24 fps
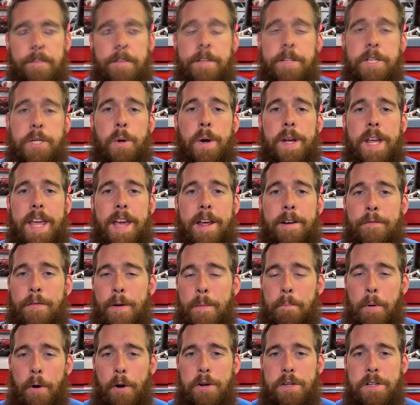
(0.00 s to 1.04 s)
So again,
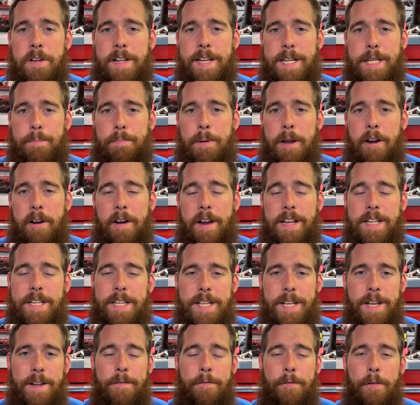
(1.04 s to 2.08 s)
from personal
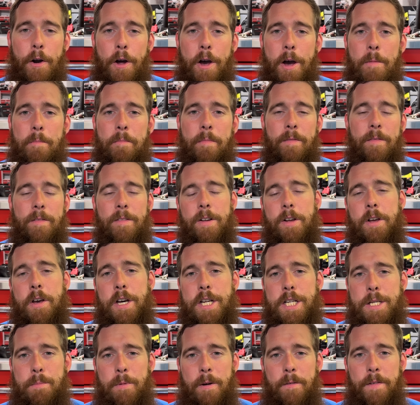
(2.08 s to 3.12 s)
experience, from
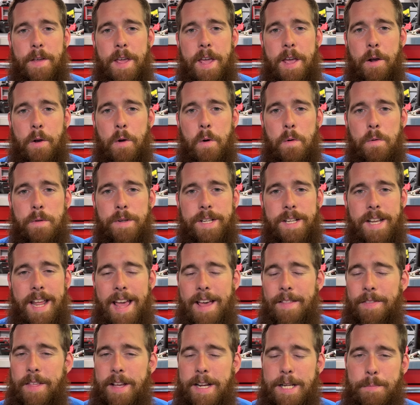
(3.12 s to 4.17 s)
customer vehicles
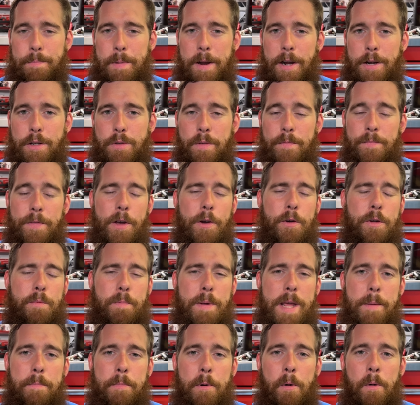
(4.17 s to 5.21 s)
and the experience with those
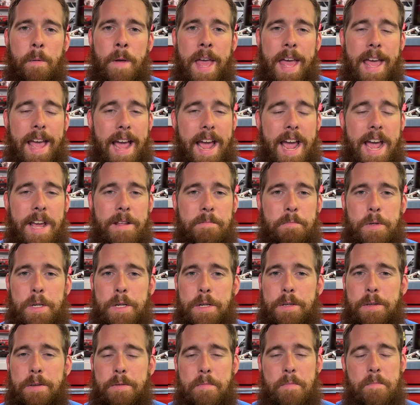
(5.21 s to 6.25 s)
people, and
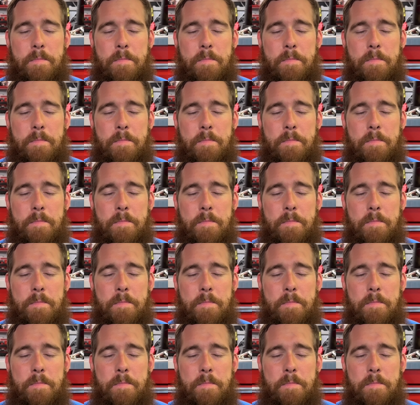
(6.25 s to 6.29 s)
just